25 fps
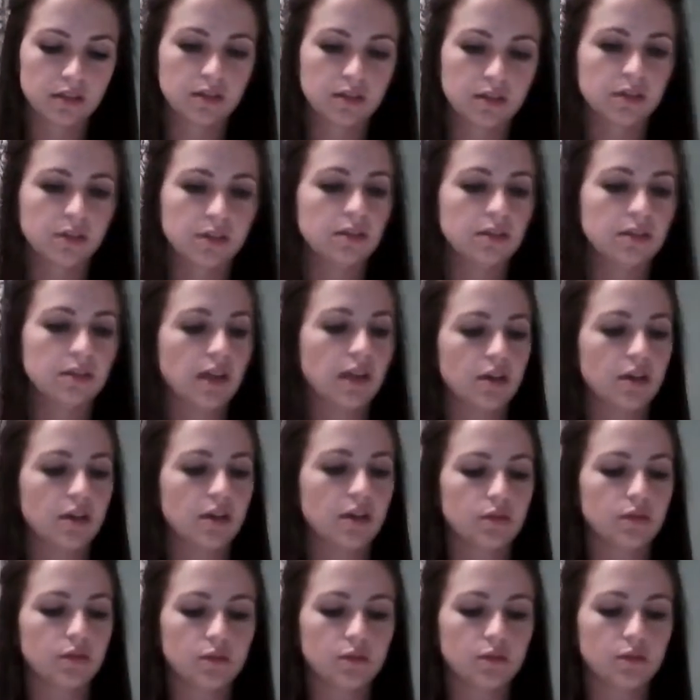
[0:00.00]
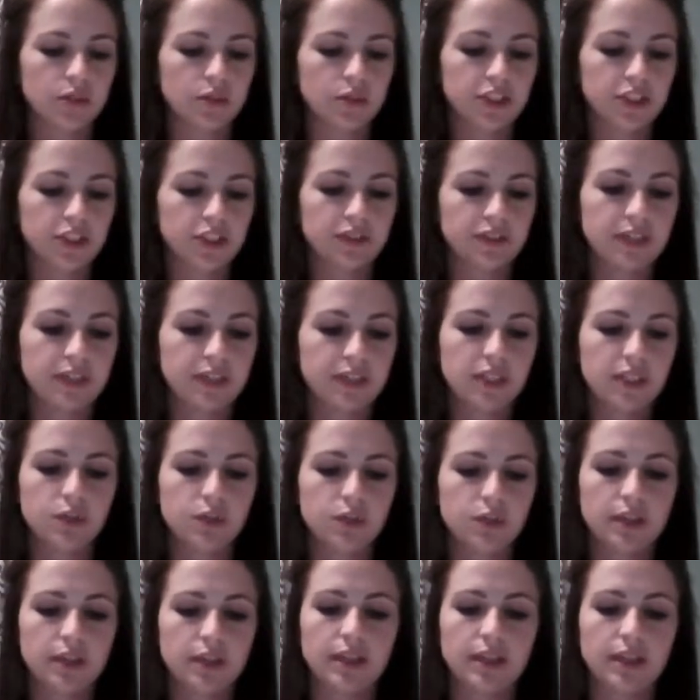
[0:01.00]
So once you're finished
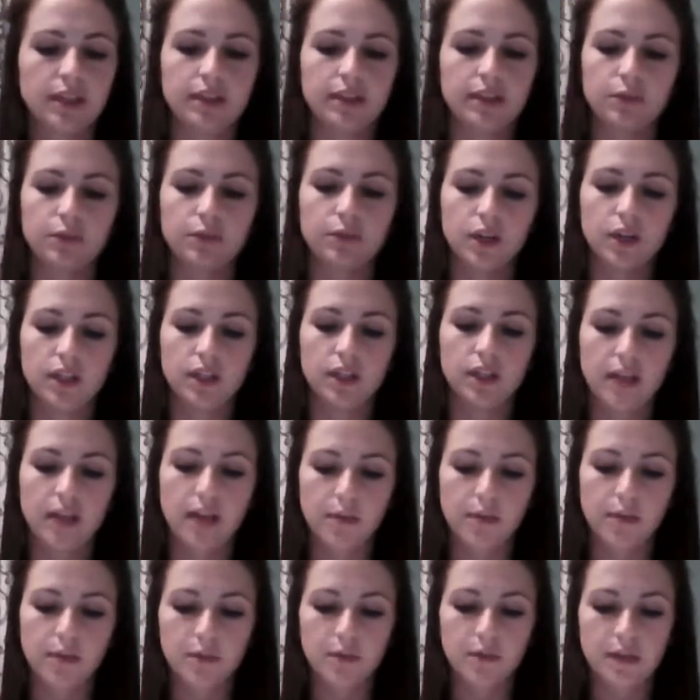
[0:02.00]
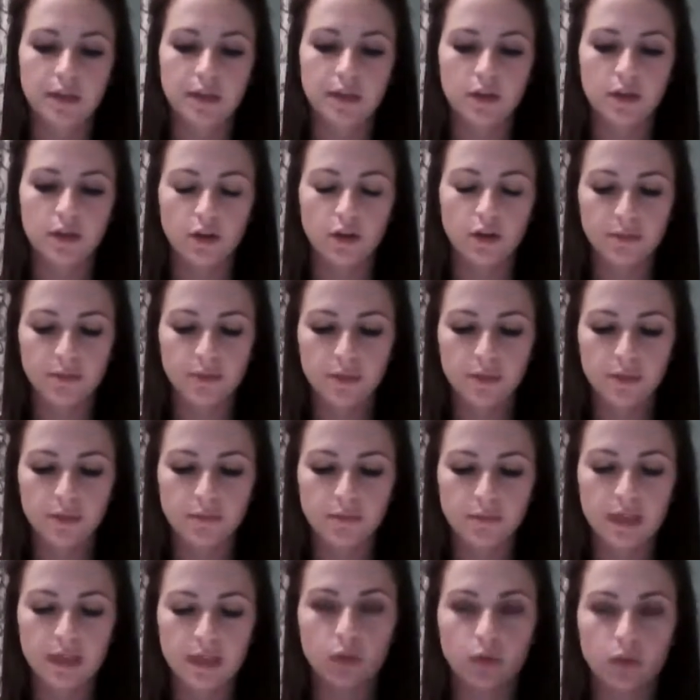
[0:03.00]
with it, we're going to label them or put them
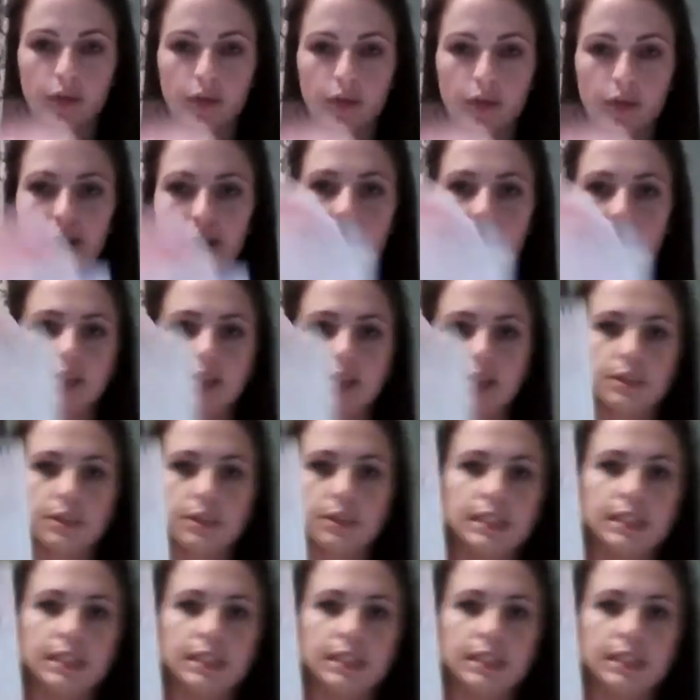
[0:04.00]
in order as we did